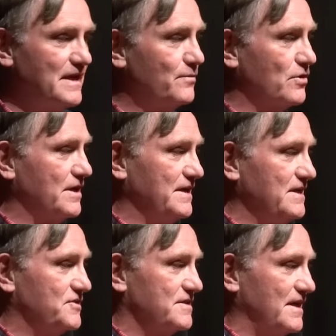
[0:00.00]
They were on
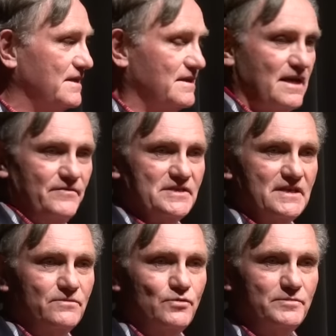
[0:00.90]
each side of the
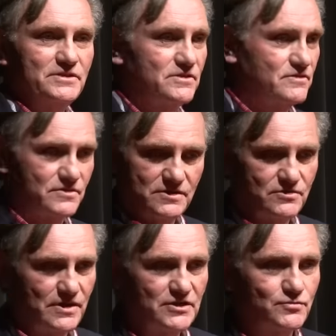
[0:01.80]
heavy-set woman's, the
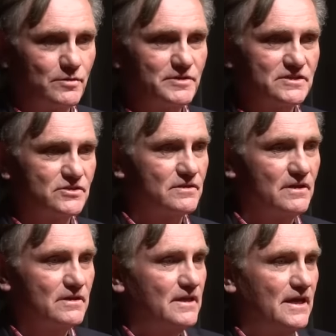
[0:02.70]
strange woman's
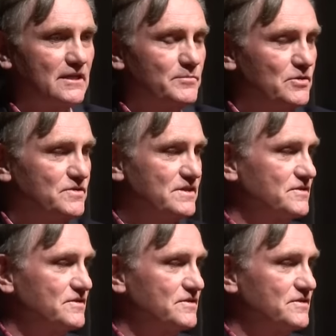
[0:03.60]
elbows.